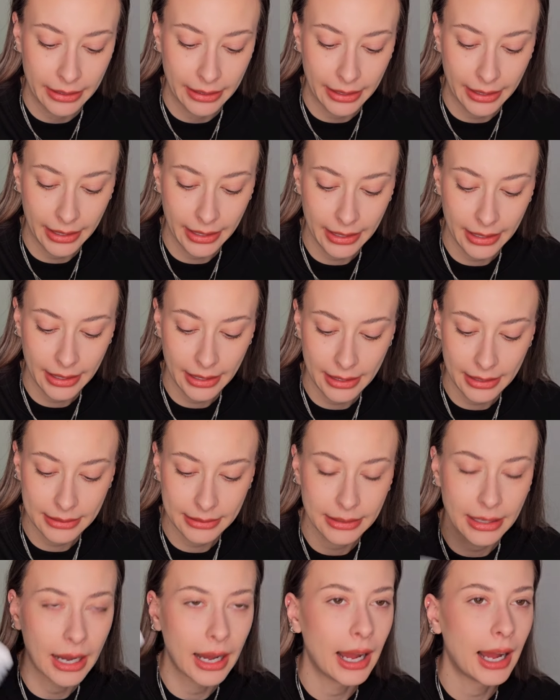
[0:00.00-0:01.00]

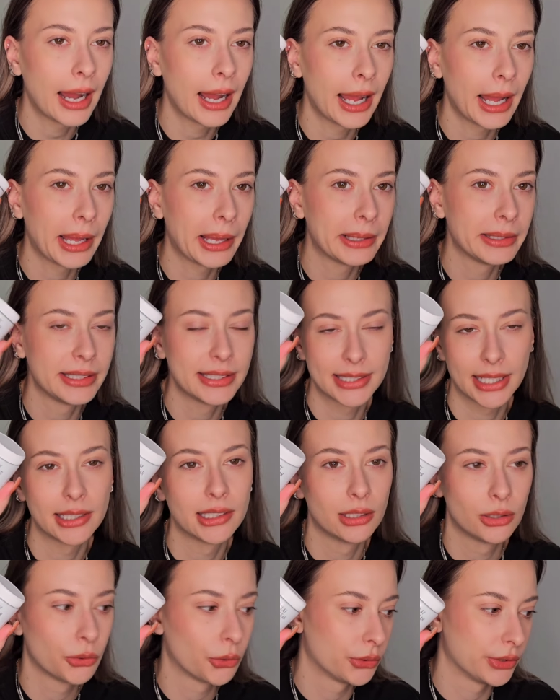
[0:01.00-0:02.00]
and I
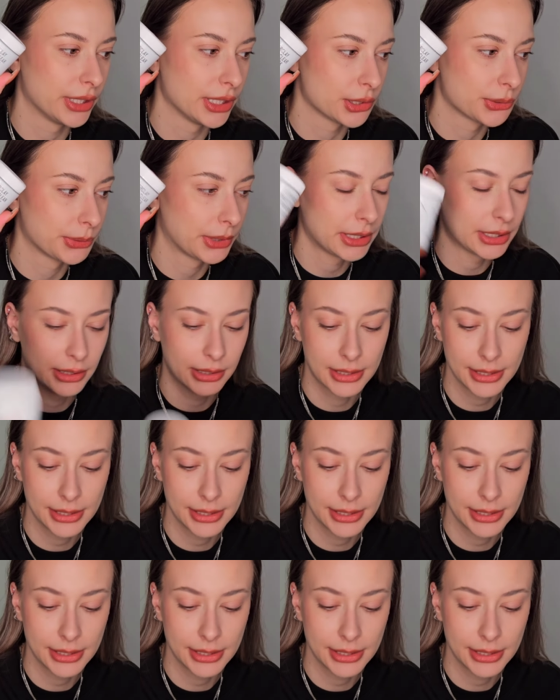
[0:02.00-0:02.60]
decided on this one.